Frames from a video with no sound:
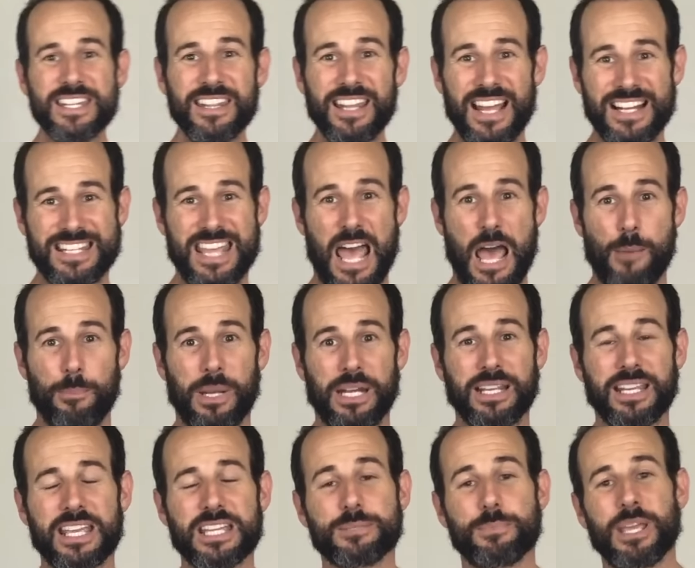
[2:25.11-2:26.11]
that's
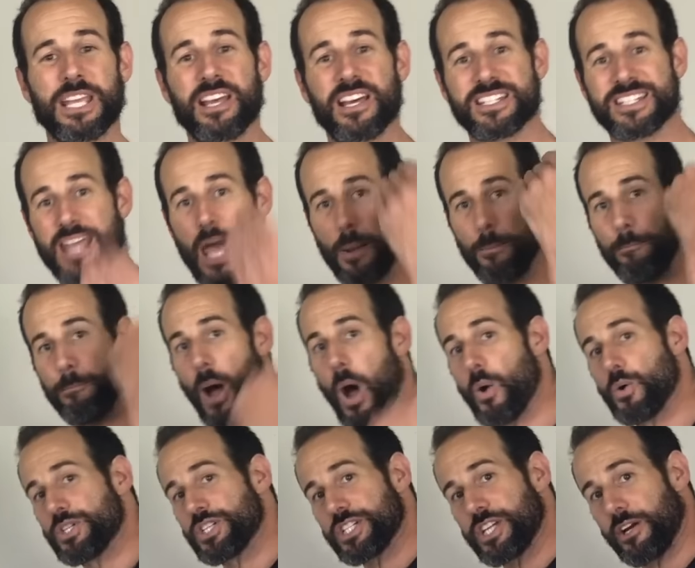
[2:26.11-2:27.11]
happening is because that
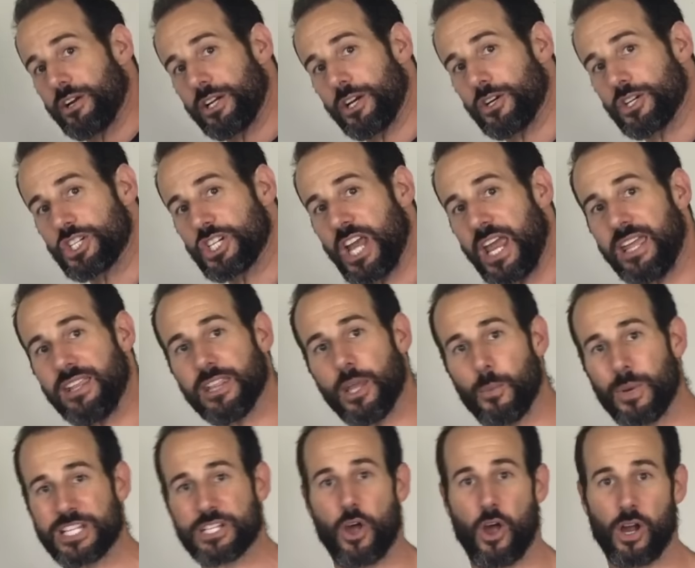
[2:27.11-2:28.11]
posterior chain
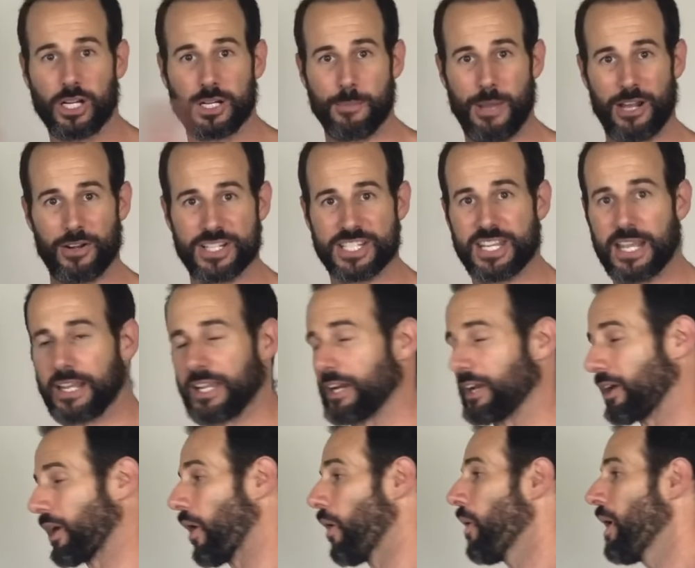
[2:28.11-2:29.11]
that we talked about a second
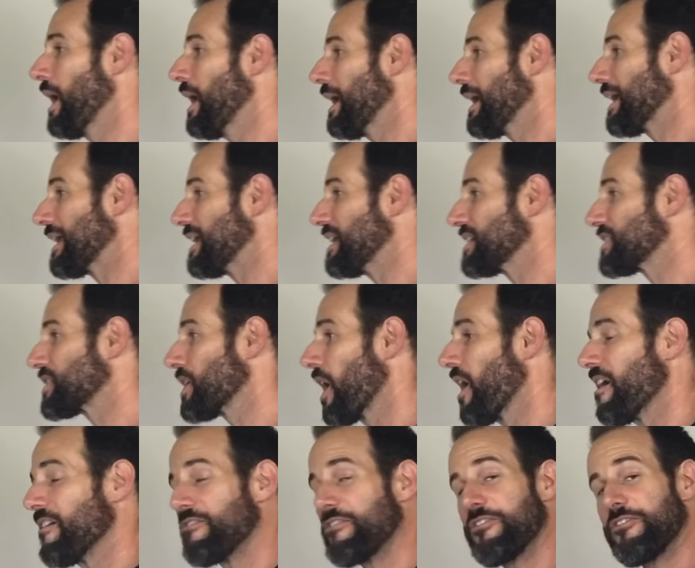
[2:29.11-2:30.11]
ago
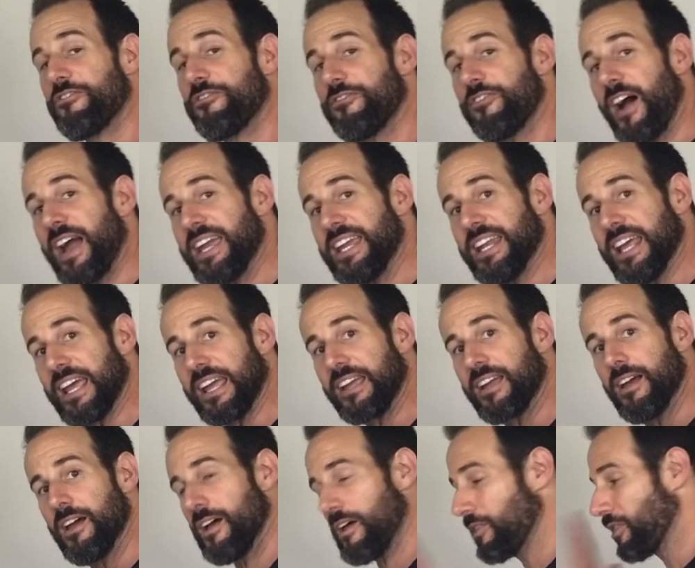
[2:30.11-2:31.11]
is
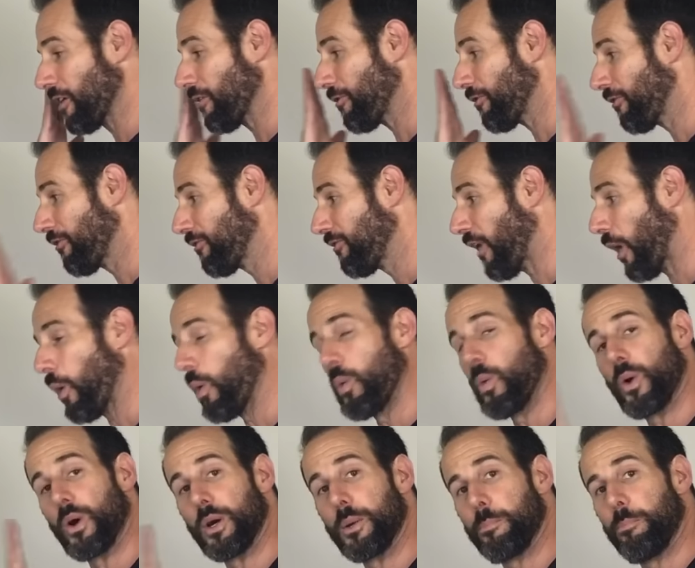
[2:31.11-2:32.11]
fighting the
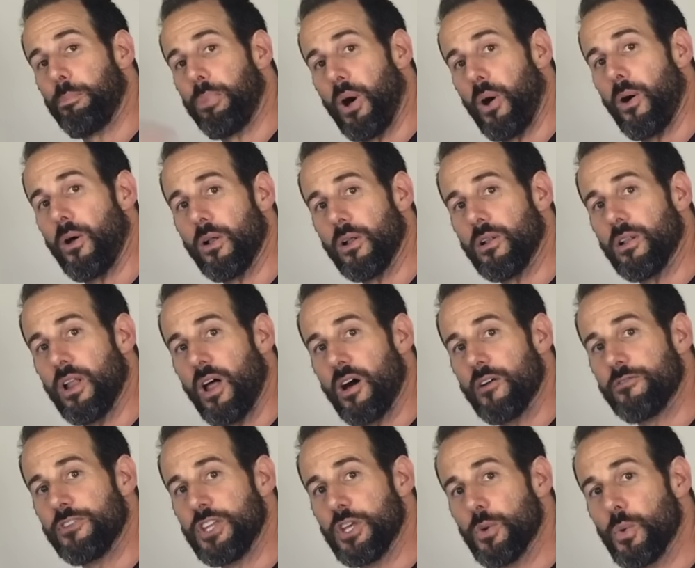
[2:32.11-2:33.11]
forward pull
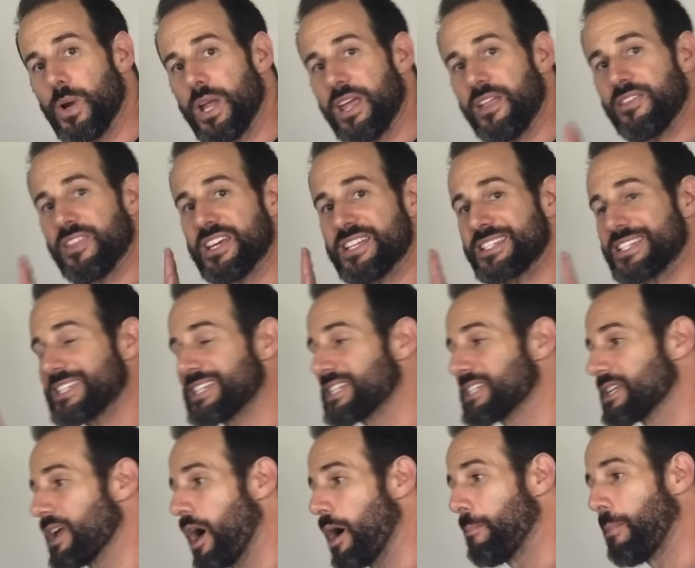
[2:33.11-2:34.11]
of you in
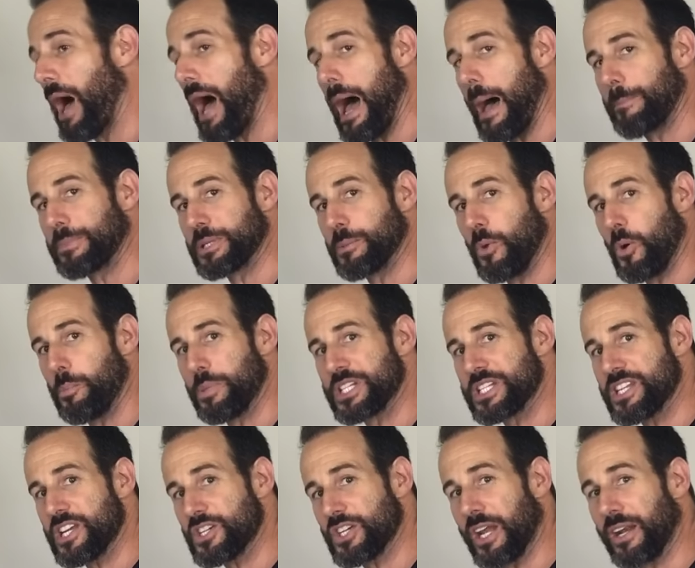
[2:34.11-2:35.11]
this suboptimal
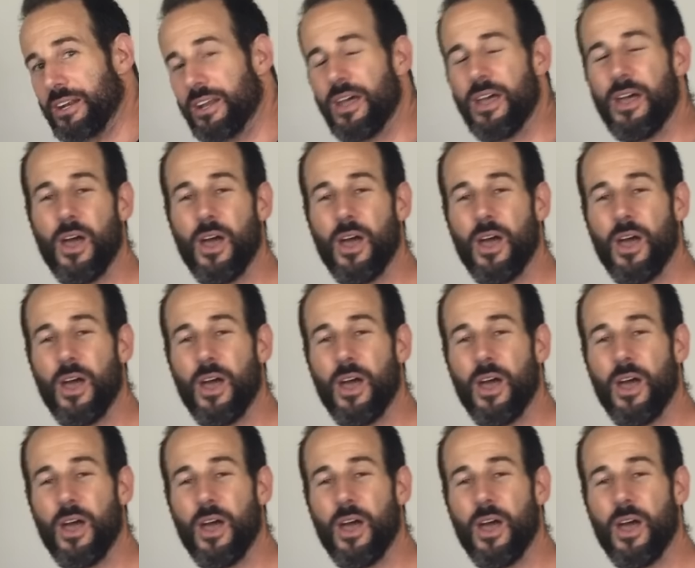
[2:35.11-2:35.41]
position.